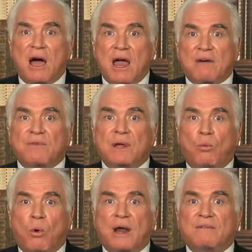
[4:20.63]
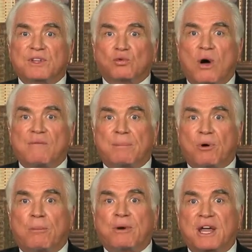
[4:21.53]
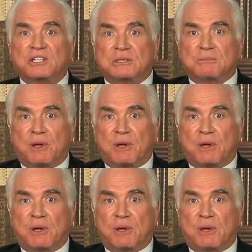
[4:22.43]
every one of the 12 appropriations